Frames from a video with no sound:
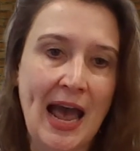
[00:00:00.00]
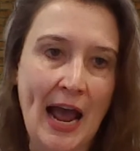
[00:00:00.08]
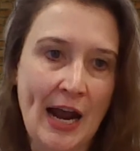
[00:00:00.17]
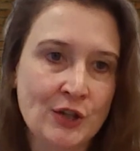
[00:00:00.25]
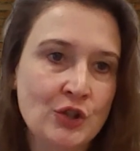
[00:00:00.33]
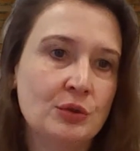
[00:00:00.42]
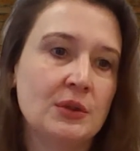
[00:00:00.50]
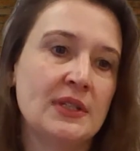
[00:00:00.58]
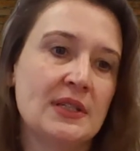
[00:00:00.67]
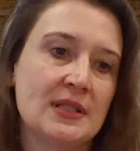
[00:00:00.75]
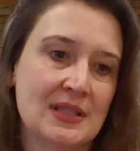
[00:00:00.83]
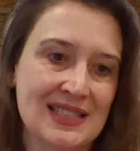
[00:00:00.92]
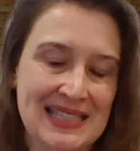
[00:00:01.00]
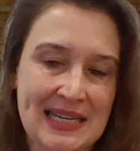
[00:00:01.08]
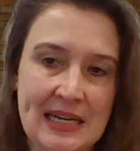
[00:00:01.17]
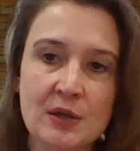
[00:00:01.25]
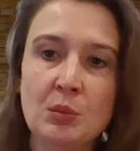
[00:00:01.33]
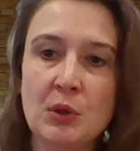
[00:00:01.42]
actually
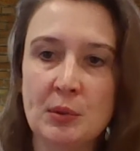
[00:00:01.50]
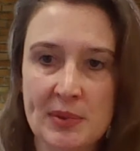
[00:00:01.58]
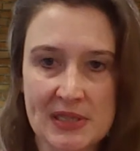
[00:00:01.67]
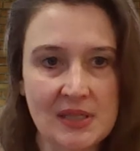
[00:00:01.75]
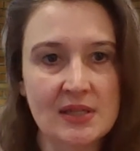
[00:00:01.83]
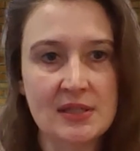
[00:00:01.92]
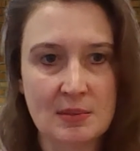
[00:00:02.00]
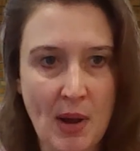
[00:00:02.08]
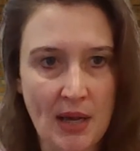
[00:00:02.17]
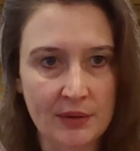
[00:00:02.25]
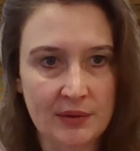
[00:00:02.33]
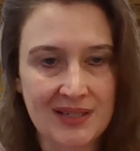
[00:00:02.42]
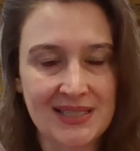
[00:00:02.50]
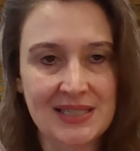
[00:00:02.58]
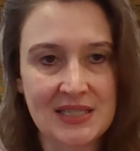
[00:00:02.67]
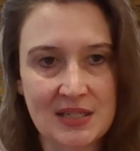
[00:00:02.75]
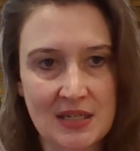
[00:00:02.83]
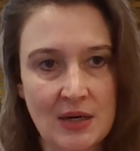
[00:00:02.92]
sustainable business model that
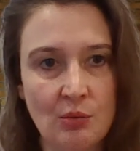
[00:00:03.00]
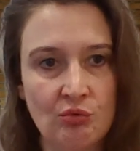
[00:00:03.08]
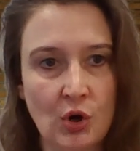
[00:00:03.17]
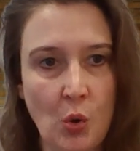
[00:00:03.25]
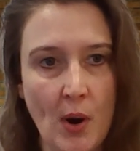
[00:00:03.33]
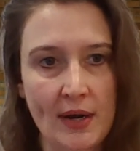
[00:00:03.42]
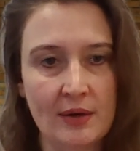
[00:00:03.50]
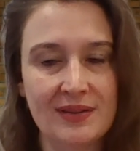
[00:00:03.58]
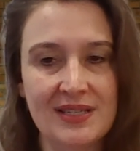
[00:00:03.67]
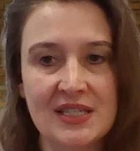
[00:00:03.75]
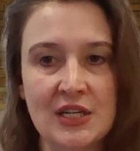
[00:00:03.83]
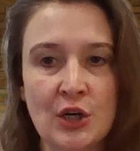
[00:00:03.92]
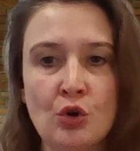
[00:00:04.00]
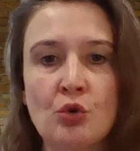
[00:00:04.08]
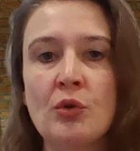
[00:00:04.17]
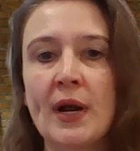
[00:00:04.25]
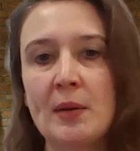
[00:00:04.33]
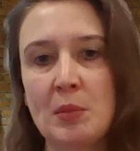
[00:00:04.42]
doesn't require these
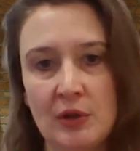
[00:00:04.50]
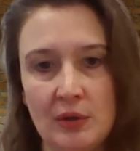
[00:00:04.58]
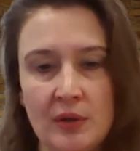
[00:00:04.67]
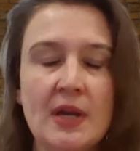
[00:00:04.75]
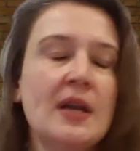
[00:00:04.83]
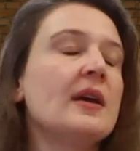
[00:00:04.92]
incredible